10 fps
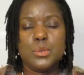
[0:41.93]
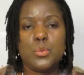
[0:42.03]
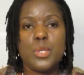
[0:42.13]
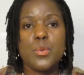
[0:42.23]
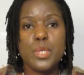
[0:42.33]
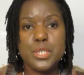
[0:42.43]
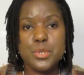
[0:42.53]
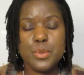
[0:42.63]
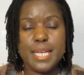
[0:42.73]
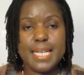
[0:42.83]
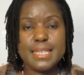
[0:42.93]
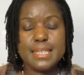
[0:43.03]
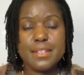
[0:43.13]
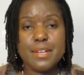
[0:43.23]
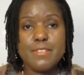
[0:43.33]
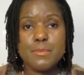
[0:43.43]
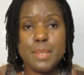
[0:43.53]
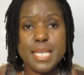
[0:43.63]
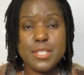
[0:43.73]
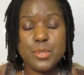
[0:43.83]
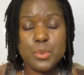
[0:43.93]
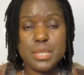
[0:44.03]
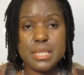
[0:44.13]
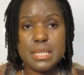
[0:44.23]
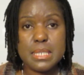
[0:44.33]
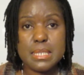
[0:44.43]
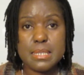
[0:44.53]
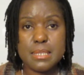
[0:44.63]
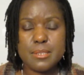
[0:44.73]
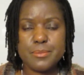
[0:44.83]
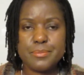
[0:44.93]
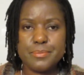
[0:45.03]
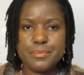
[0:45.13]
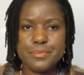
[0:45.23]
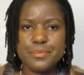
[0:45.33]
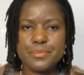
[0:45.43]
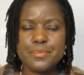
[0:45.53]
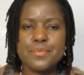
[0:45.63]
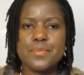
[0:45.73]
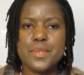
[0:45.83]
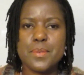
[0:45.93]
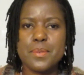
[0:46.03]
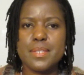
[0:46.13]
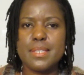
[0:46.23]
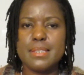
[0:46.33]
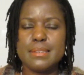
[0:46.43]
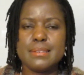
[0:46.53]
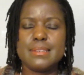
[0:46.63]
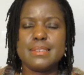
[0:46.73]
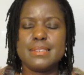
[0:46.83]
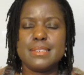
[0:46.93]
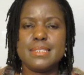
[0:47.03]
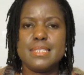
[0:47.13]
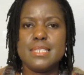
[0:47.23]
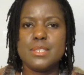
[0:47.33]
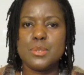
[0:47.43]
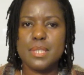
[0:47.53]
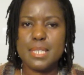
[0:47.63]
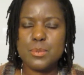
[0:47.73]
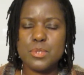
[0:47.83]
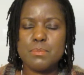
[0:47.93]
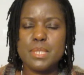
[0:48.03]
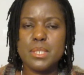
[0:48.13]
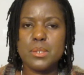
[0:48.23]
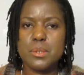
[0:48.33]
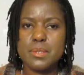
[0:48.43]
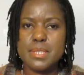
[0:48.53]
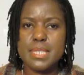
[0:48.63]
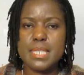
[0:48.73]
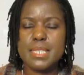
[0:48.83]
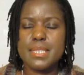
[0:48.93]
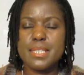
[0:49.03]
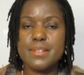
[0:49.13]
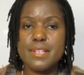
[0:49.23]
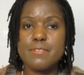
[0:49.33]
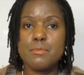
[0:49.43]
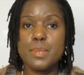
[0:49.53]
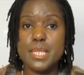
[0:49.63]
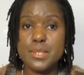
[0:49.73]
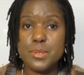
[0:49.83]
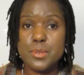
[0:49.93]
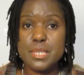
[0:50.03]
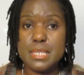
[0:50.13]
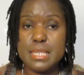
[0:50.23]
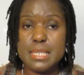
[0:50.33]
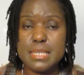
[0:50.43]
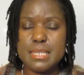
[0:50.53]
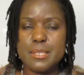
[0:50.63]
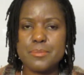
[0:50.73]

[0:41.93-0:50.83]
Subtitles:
with which you get Graves-based disease. Okay, so that was me all sick, Graves-based disease,